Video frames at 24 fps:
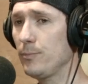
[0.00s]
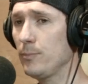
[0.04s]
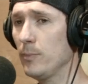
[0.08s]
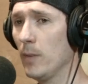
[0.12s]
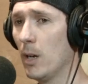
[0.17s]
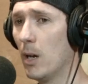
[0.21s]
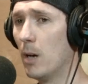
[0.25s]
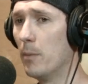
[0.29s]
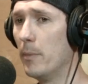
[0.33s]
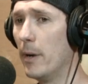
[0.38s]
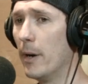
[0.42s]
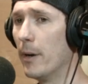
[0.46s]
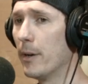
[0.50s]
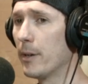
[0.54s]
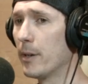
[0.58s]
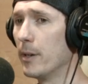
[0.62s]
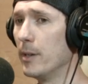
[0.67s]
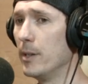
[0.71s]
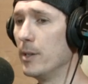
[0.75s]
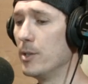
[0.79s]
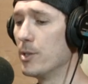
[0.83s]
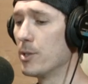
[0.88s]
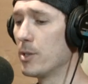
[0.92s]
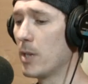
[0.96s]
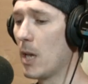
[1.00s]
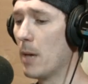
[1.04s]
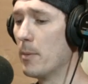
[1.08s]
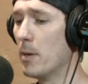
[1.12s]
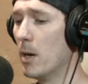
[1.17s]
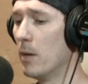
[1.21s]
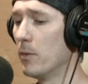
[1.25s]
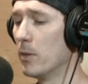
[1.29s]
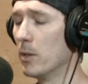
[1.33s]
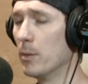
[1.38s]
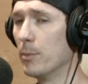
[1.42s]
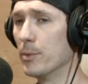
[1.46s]
American. He just came
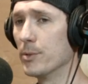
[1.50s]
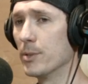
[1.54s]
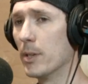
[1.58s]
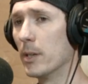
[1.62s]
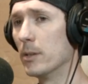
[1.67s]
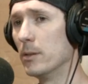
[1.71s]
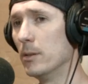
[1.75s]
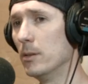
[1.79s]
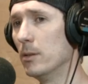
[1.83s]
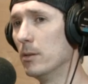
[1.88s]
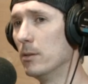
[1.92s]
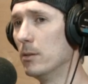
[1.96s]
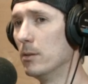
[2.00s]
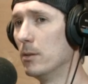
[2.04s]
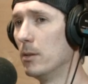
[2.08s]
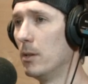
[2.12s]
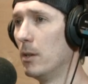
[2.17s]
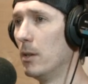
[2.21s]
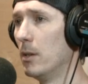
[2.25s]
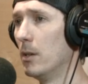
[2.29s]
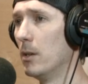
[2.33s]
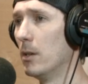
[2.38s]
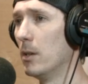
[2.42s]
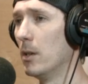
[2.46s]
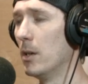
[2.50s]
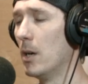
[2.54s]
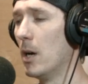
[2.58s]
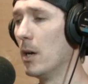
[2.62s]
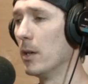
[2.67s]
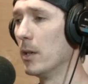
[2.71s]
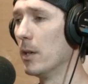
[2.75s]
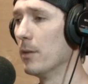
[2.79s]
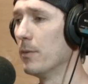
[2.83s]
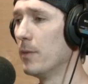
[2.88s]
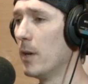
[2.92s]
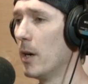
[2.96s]
over and was like, dude, I
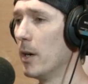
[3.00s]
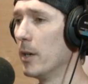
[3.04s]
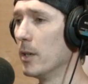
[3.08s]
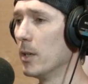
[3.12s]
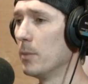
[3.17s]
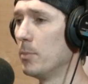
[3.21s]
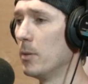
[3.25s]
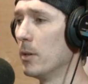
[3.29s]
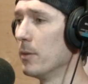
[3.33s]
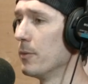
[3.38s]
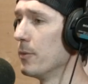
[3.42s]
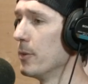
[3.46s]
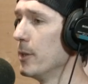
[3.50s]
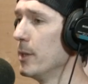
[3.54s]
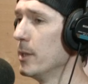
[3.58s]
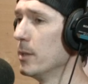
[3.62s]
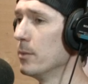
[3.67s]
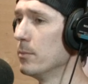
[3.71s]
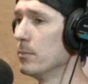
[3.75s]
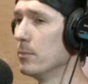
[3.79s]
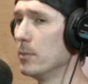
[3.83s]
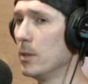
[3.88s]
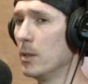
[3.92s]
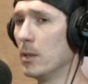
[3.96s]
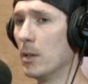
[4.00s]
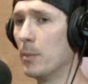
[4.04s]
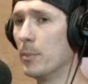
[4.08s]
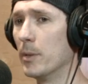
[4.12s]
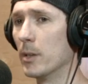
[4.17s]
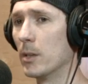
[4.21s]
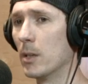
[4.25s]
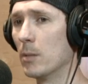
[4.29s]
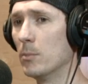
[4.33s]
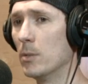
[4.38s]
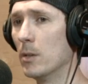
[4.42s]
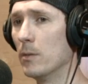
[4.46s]
get fired up on freedom, and I'm going
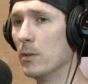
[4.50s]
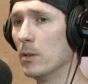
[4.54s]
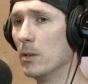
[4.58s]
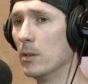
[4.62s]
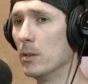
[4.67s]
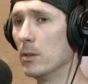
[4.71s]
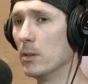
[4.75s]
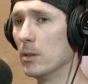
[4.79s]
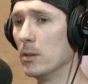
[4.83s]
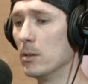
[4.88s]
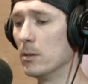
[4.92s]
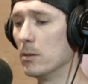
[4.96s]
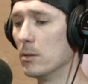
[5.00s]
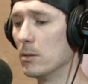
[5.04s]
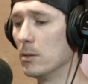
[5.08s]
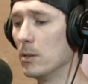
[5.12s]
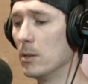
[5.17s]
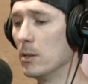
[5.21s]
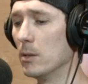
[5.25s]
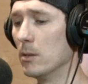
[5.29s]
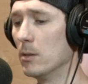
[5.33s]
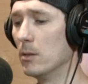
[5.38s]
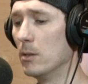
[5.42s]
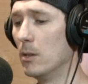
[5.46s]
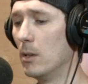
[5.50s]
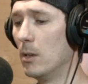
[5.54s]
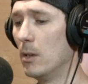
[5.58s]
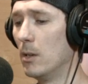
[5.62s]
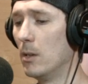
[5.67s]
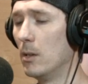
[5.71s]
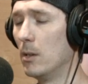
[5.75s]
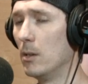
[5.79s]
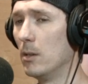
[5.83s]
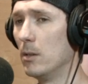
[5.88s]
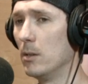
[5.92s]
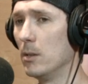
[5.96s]
to come over there and
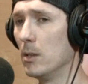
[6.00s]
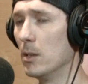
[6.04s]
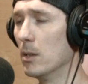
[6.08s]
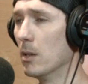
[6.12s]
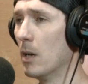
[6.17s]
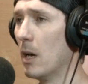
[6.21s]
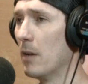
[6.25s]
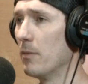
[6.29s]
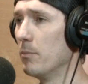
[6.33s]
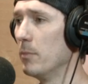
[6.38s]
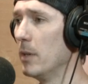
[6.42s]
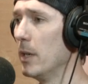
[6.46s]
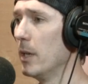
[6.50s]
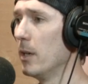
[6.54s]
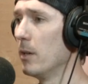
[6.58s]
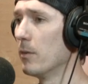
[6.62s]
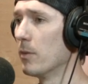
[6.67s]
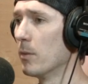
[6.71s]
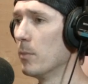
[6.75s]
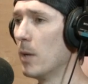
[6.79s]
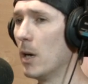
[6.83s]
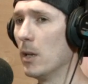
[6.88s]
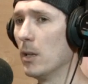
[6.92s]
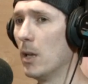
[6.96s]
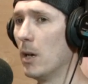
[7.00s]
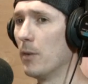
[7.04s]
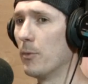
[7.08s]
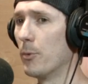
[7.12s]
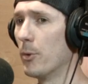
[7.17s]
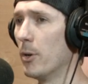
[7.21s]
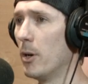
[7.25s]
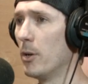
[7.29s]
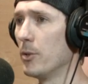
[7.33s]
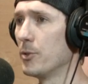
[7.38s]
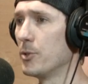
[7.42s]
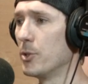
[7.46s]
have meaning for my life.
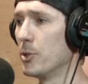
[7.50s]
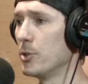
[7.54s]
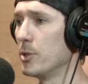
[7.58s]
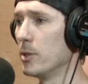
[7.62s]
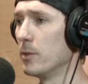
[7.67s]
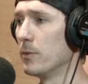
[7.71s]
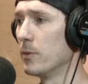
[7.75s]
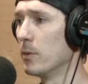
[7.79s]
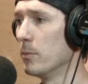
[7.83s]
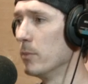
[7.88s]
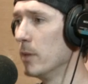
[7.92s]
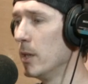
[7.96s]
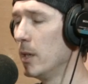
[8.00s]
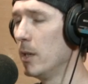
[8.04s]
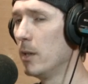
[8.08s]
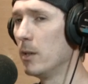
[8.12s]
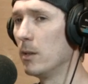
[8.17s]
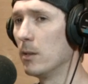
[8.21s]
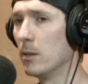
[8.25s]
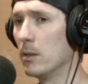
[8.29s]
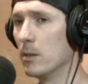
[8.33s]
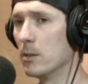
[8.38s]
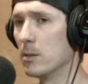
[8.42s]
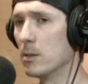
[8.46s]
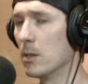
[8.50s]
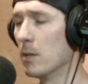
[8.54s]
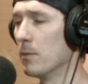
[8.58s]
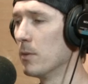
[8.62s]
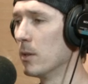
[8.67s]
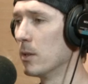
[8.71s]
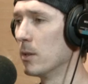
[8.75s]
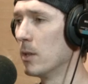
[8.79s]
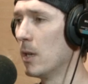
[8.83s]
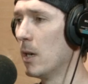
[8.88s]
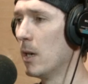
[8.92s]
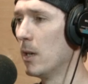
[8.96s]
We're all searching for meaning and stuff
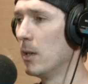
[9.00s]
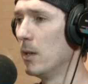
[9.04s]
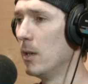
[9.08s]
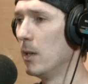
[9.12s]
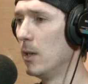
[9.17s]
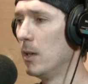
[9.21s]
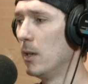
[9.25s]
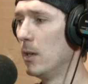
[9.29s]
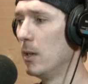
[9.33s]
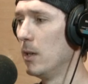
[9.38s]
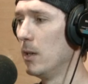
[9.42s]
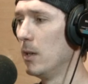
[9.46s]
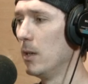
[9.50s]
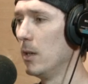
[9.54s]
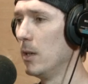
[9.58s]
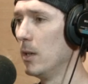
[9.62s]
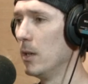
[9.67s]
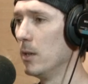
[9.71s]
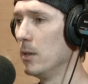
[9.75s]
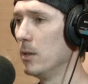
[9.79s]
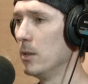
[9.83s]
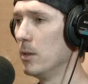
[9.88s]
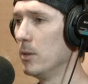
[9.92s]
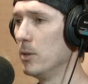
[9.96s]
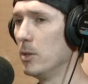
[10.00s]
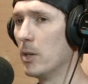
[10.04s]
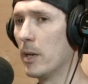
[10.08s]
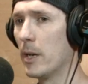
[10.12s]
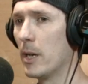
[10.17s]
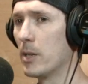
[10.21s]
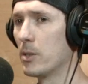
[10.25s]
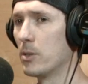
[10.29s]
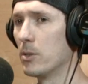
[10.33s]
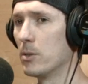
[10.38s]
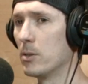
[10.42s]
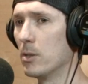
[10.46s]
like that. And, you got to
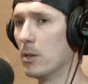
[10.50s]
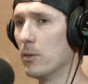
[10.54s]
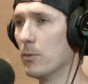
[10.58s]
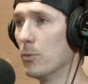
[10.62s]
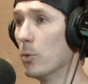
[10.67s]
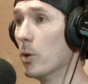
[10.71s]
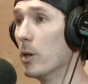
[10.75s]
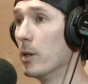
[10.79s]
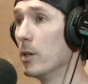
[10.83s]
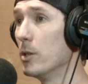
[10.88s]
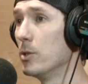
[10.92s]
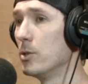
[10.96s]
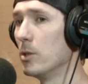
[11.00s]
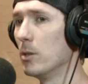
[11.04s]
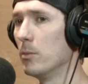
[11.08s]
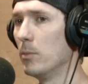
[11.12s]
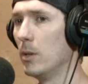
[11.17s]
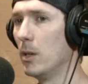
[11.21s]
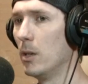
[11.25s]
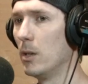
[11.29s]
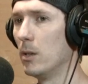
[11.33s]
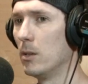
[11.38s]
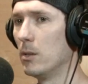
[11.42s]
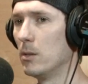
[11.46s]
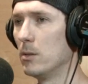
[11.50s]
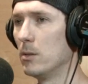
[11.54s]
ask yourself, what is your meaning?